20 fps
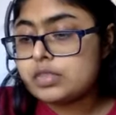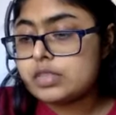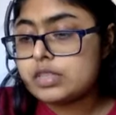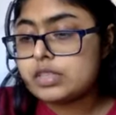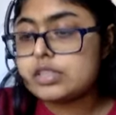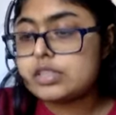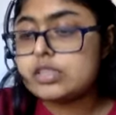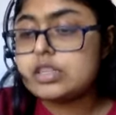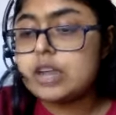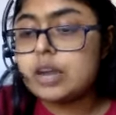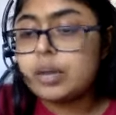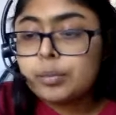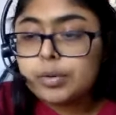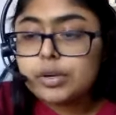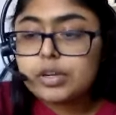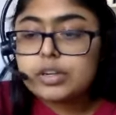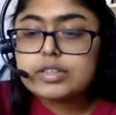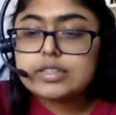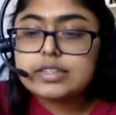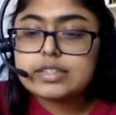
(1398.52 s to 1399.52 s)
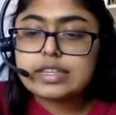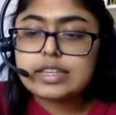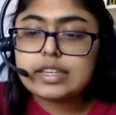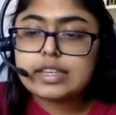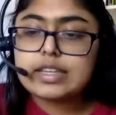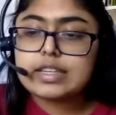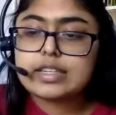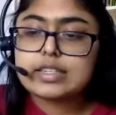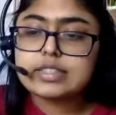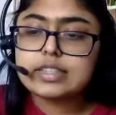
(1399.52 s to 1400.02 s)
numbers
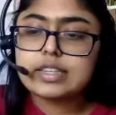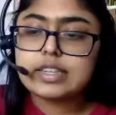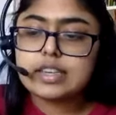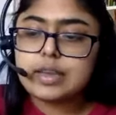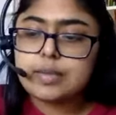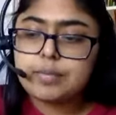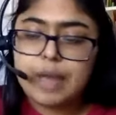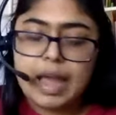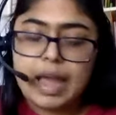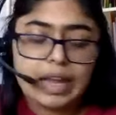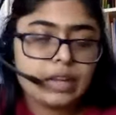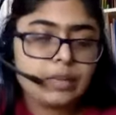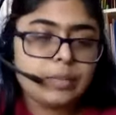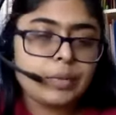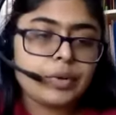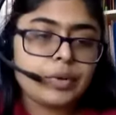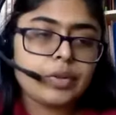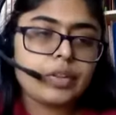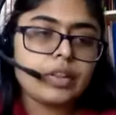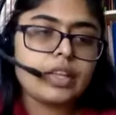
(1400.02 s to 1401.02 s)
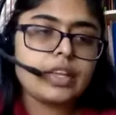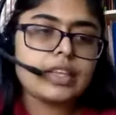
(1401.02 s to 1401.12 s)
is impeccable.